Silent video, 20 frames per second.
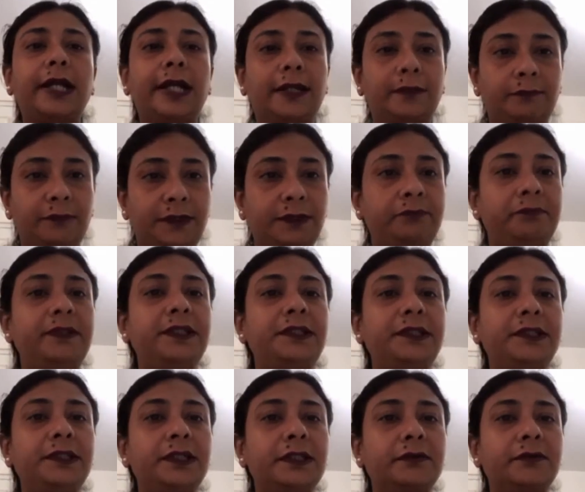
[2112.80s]
I am
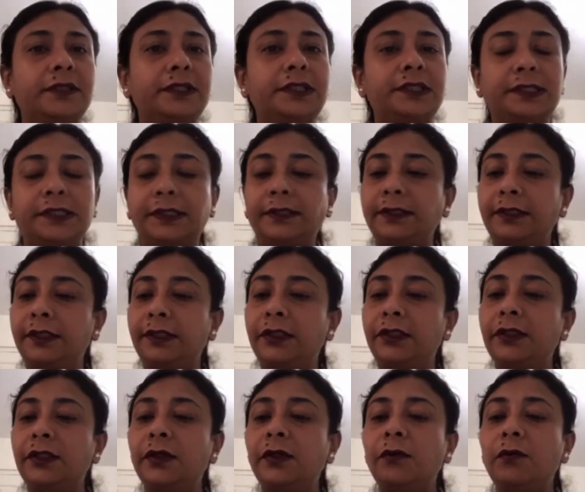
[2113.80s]
repeating the question.
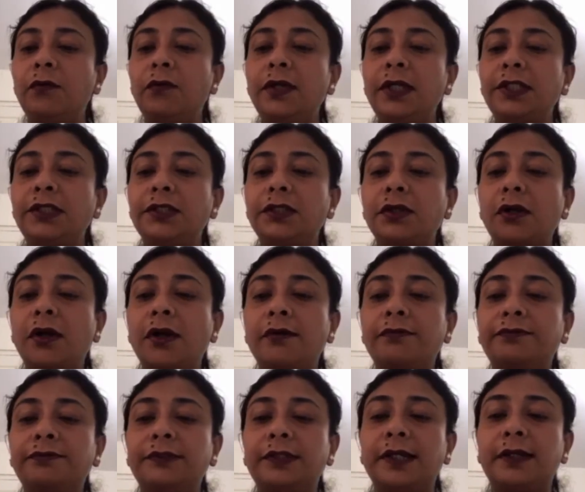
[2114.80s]
Which
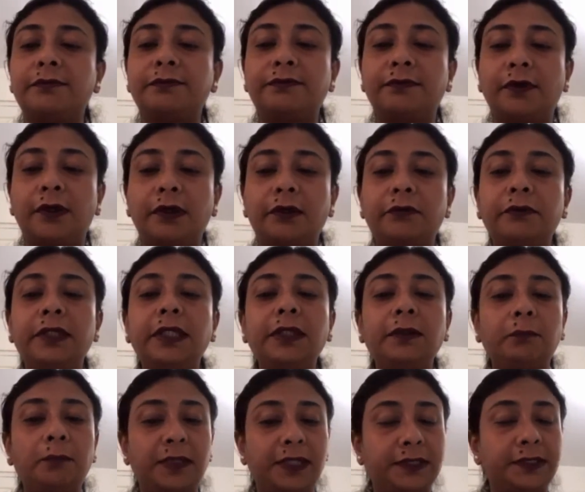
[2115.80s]
of the
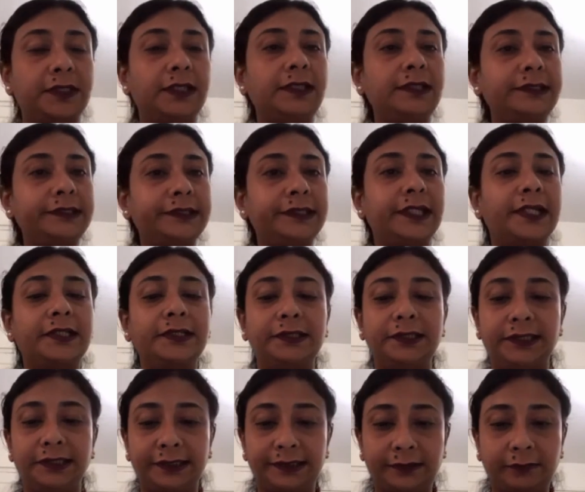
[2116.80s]
following metals can
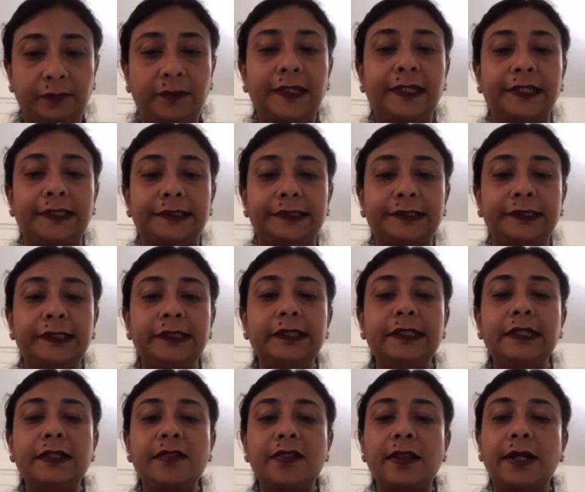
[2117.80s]
displace
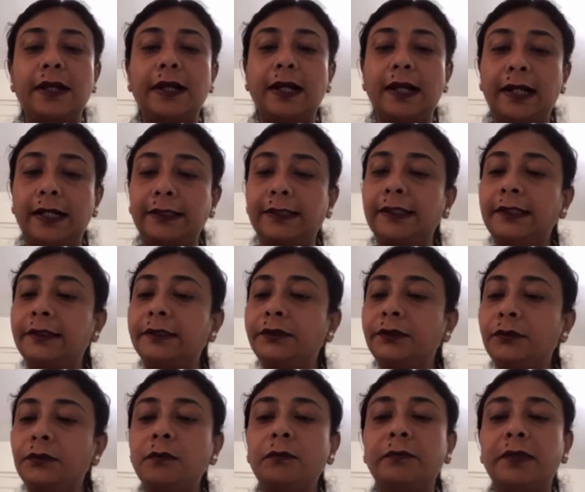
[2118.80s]
the other
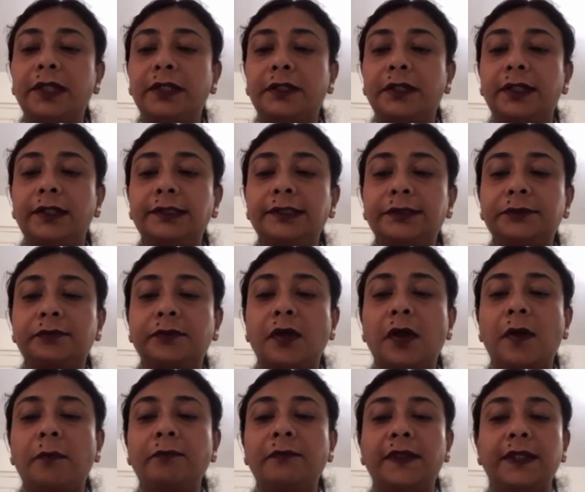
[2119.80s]
two metals
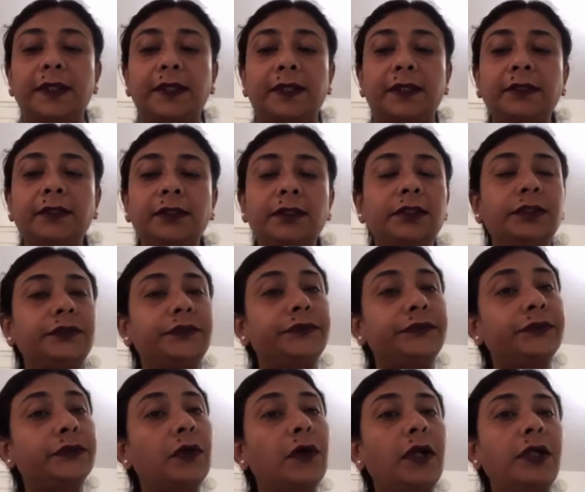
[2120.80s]
from their
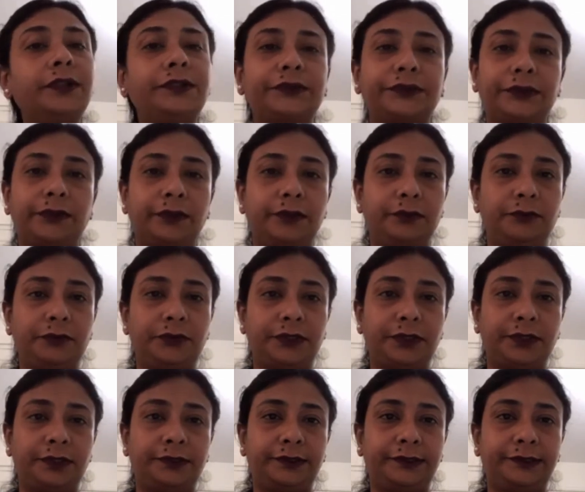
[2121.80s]
salt
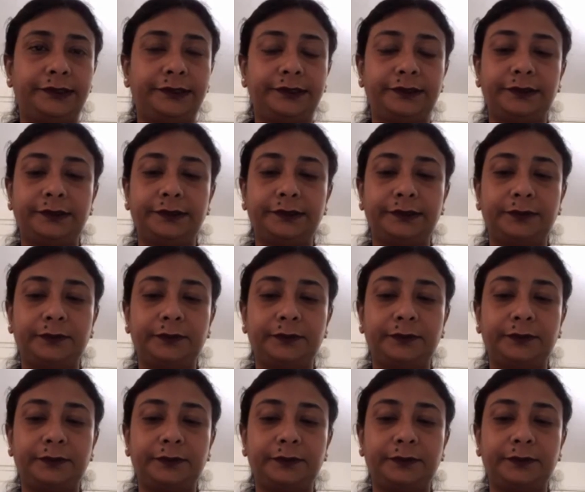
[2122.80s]
solutions.